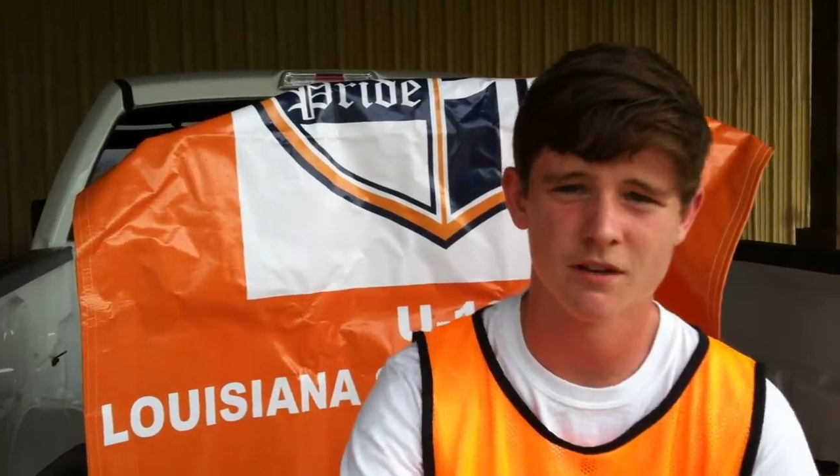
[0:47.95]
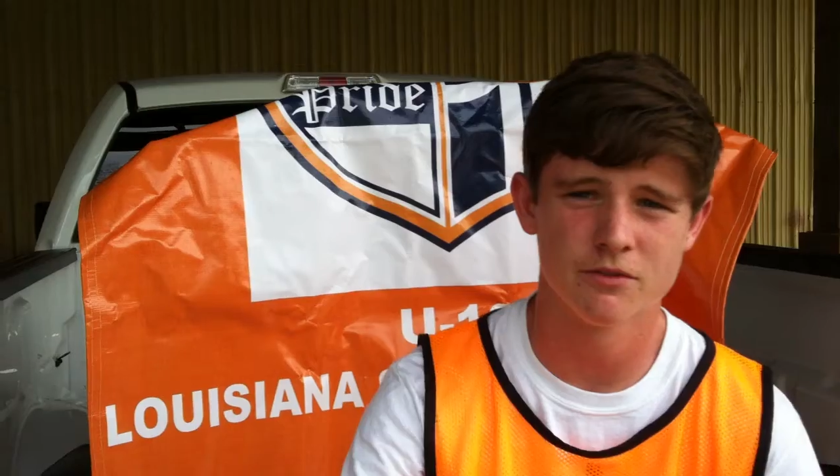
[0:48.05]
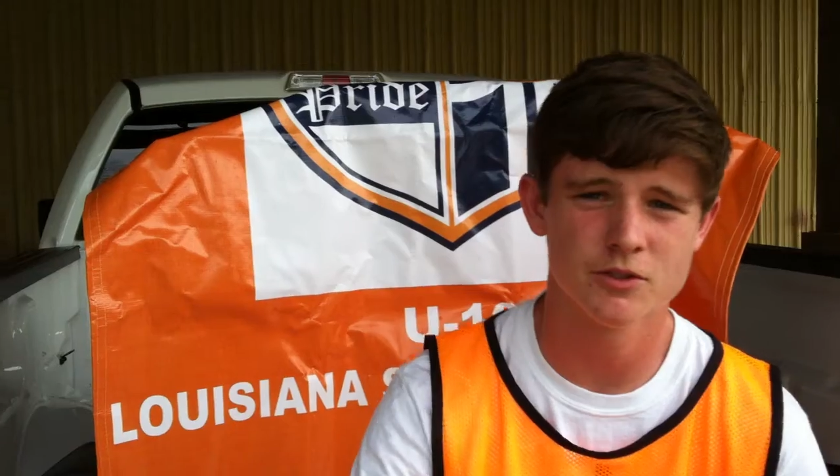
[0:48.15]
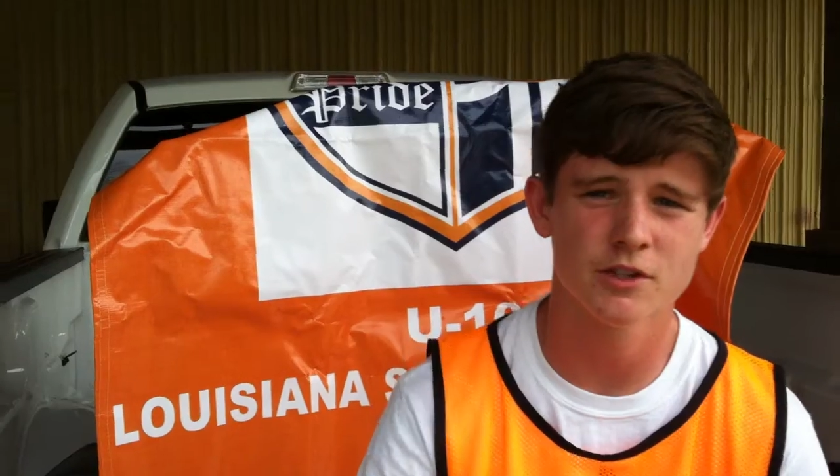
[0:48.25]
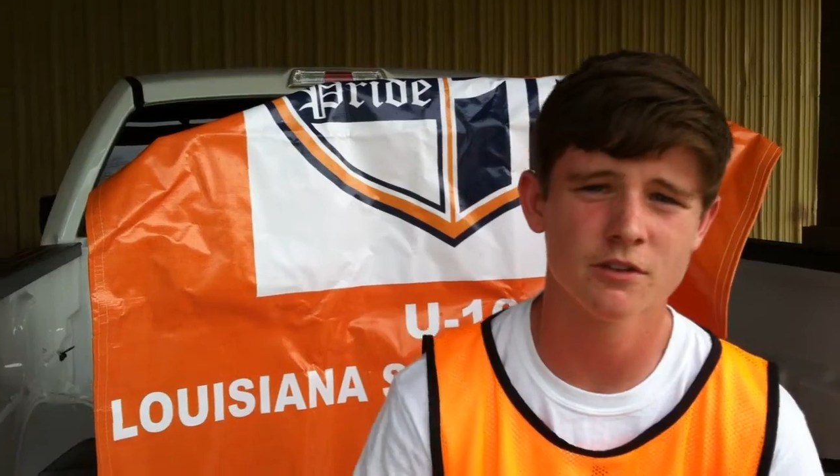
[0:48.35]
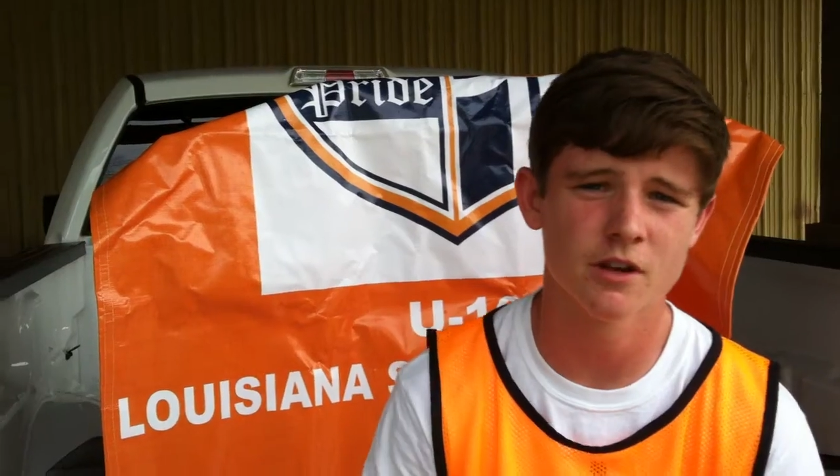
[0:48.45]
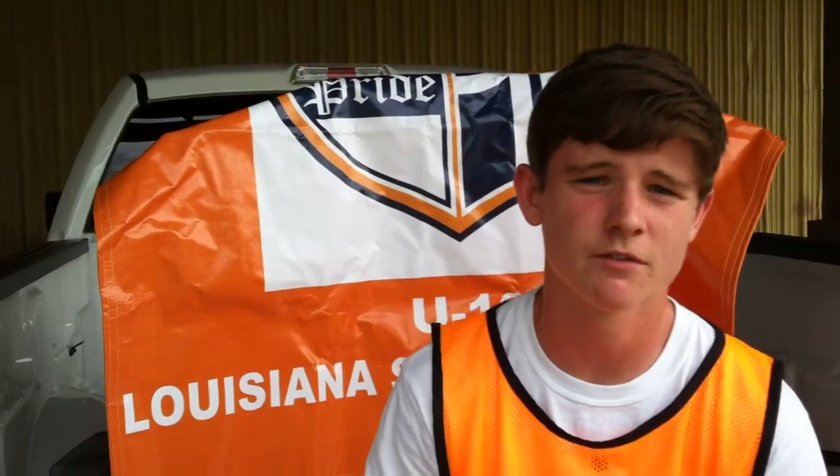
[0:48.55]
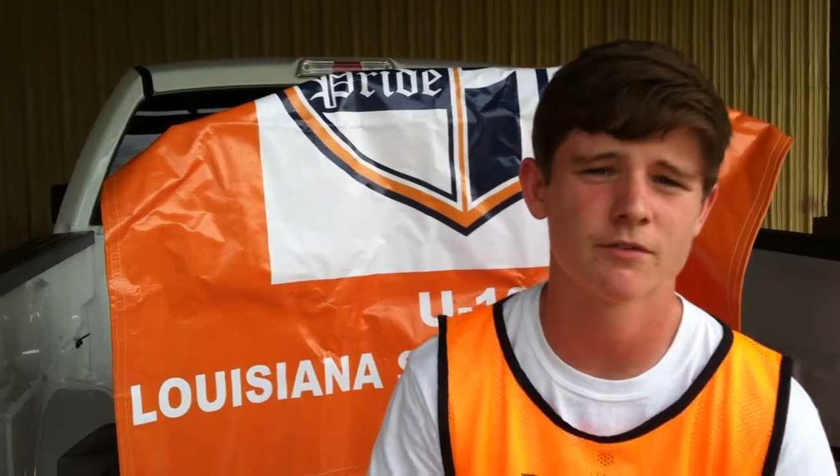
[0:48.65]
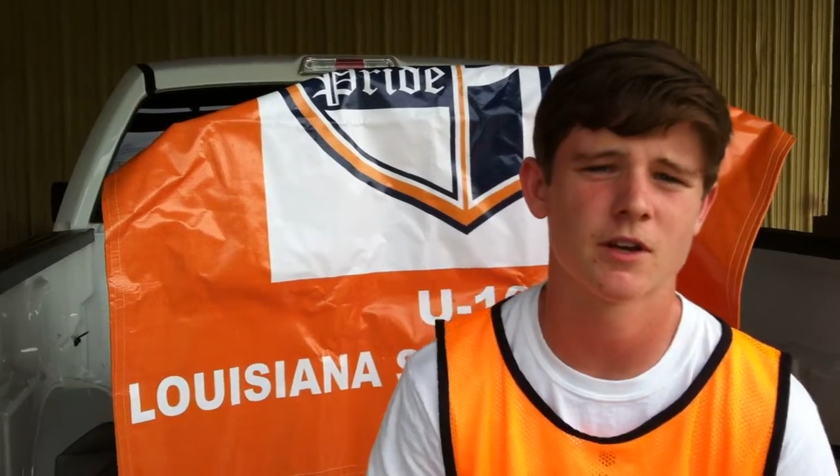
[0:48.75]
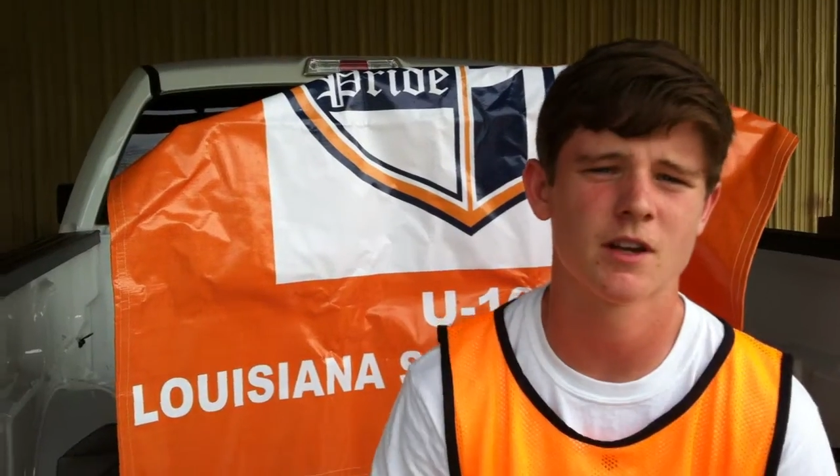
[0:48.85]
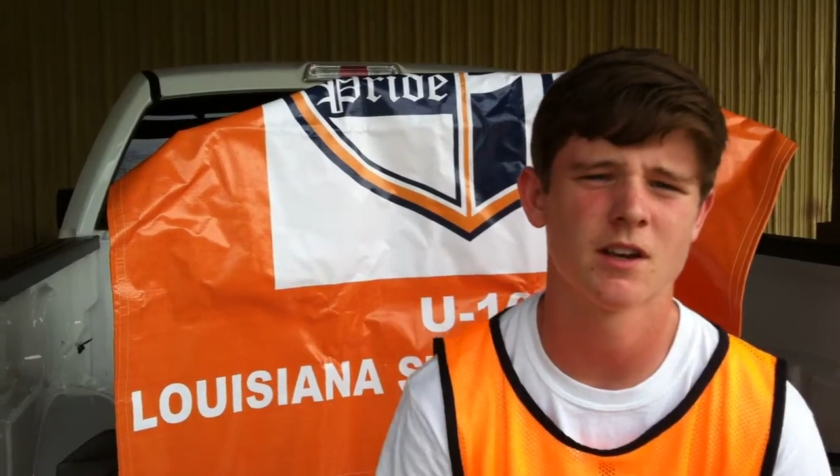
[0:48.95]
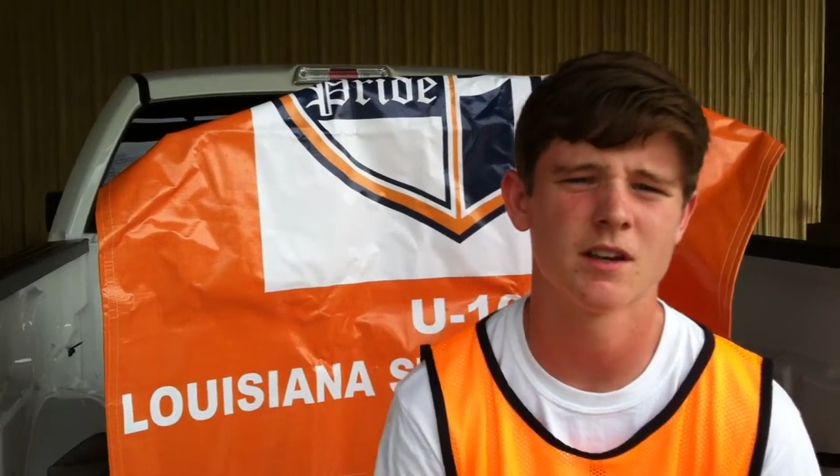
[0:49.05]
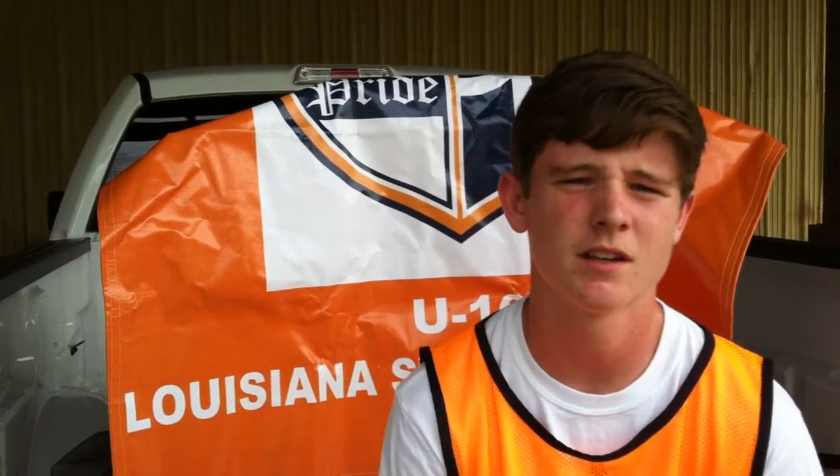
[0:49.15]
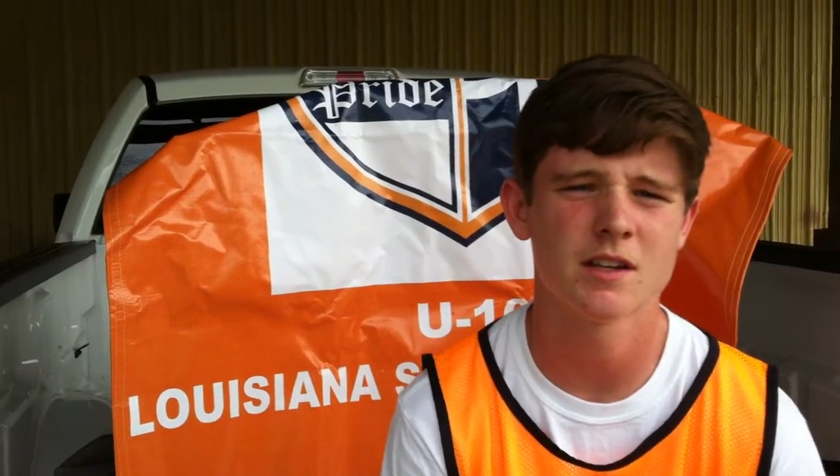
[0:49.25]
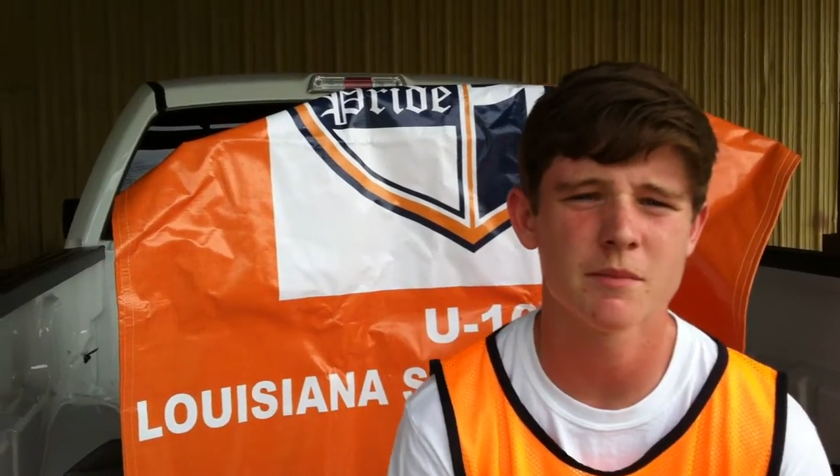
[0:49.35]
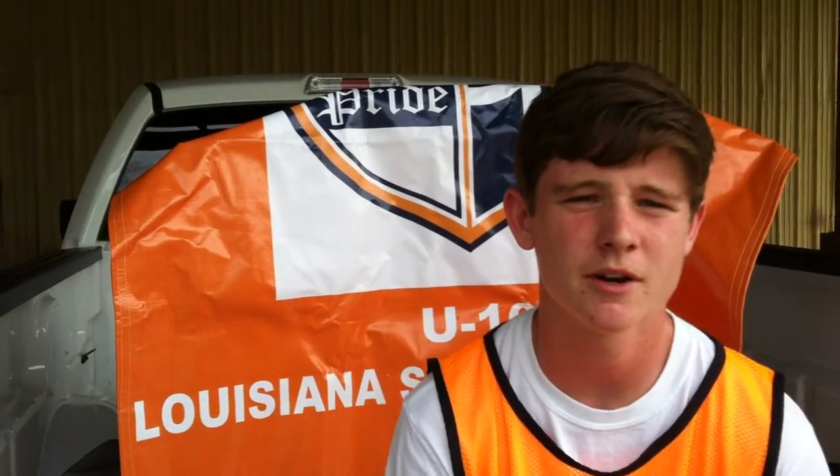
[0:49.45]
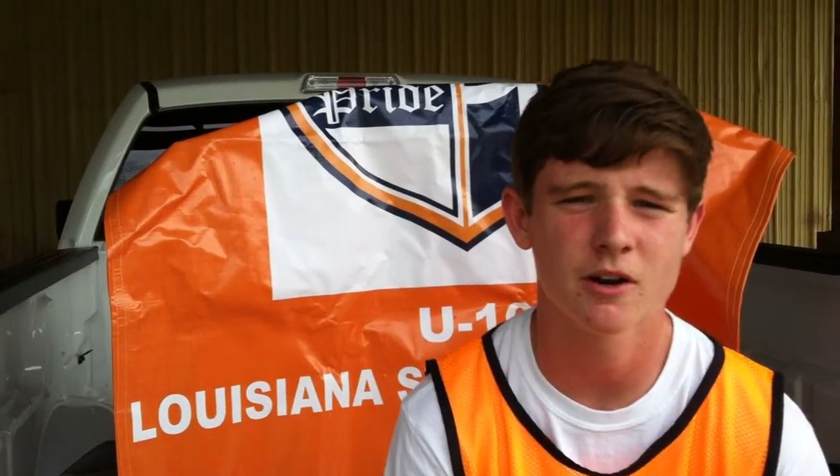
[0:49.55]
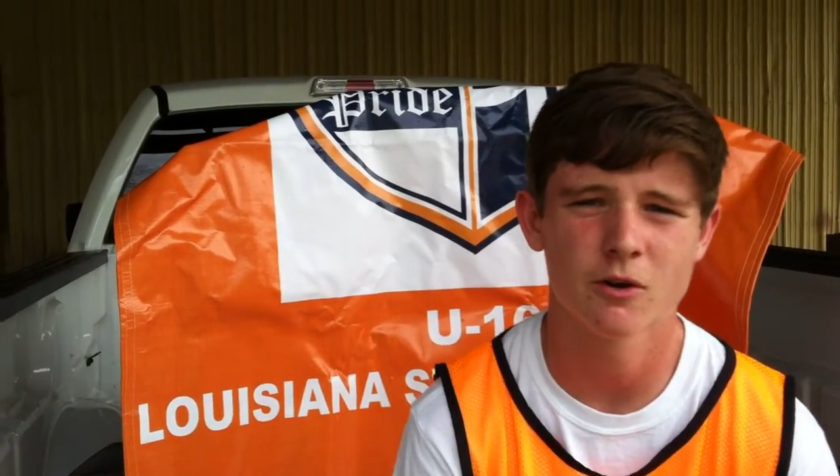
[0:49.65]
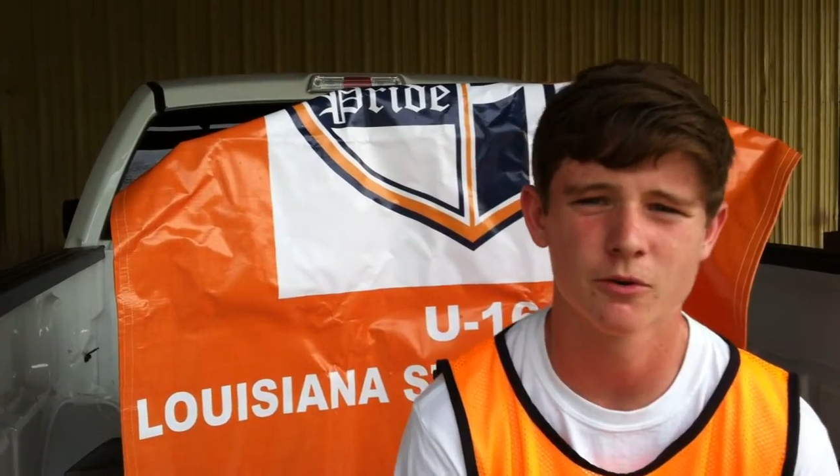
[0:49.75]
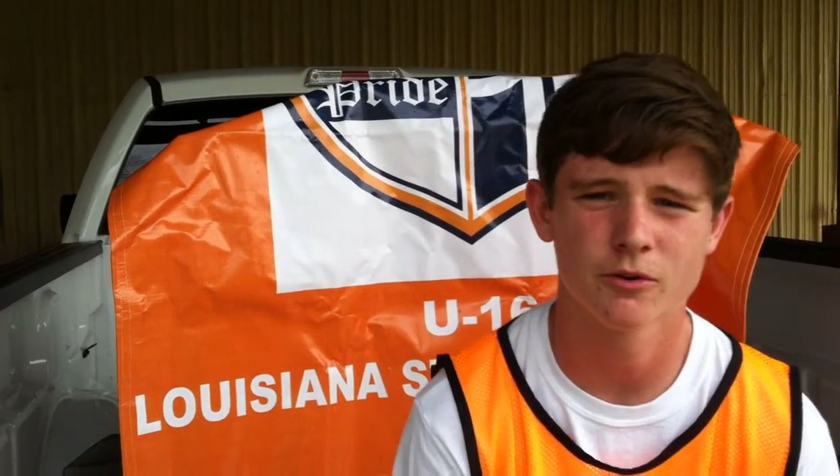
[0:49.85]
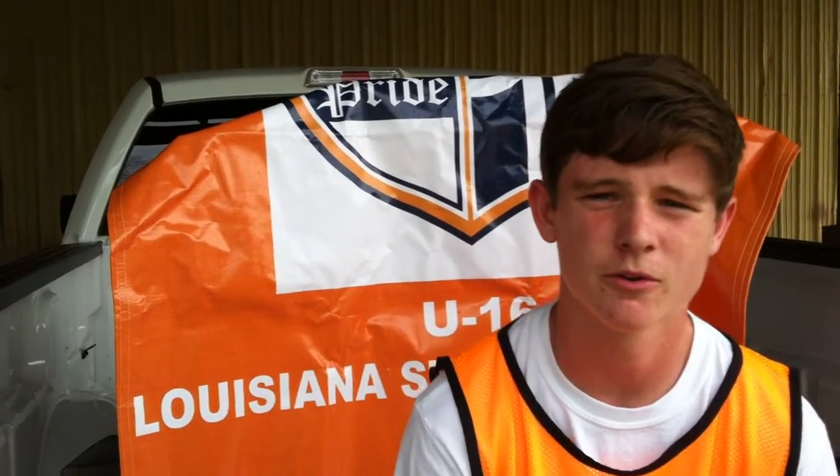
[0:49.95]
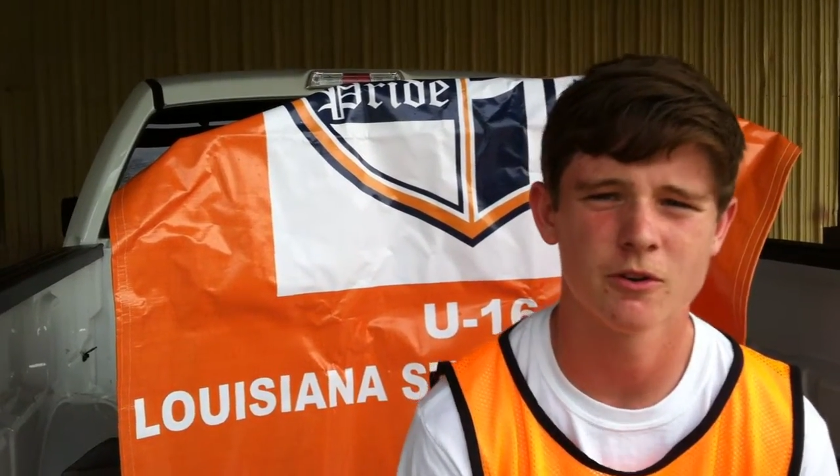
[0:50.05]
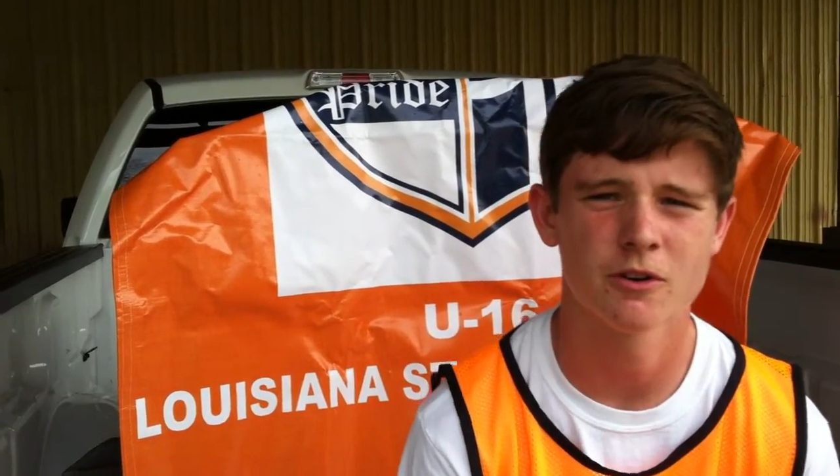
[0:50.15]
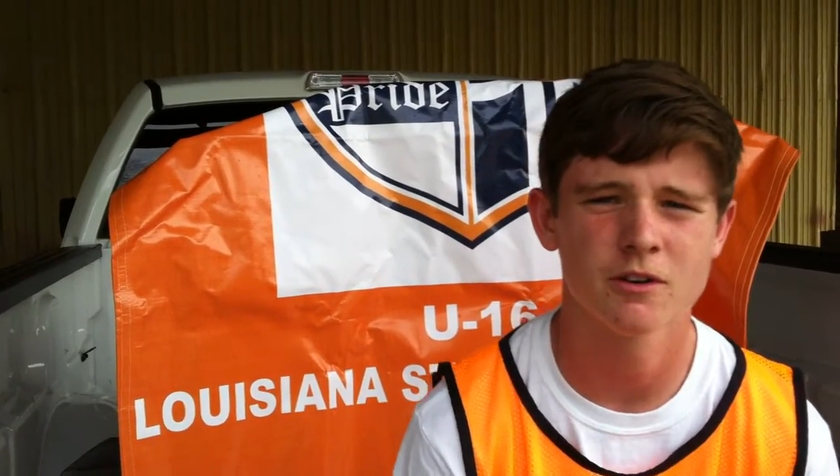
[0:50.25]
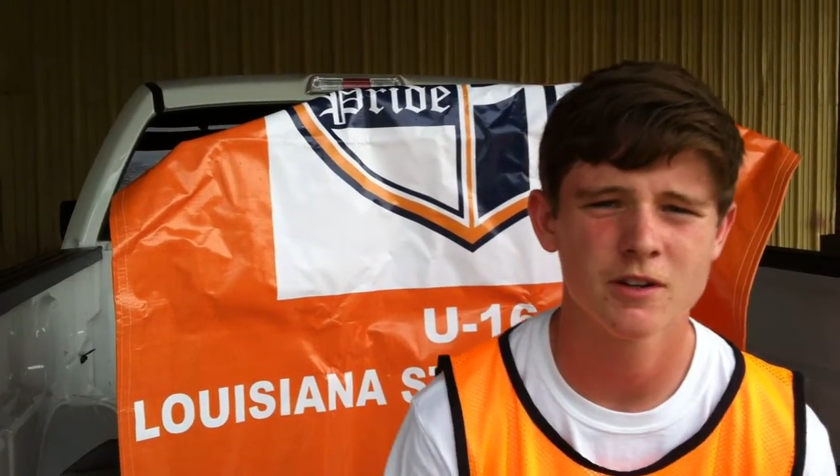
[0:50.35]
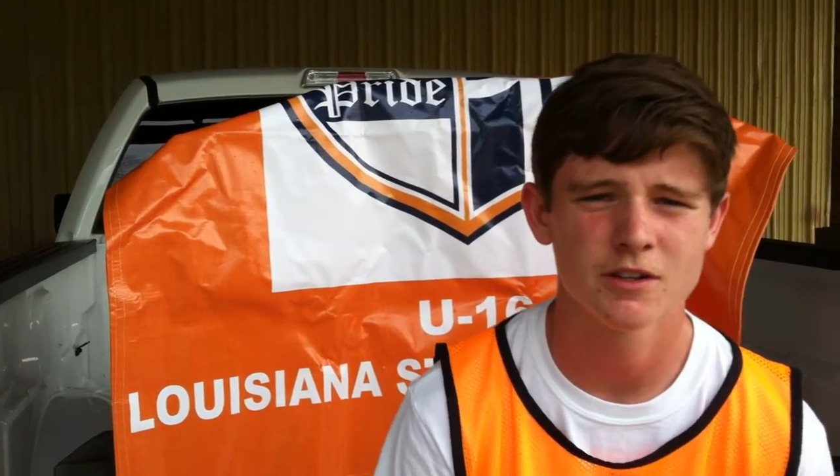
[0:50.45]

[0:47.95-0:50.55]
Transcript: If you're skilled enough, it doesn't matter how old you are.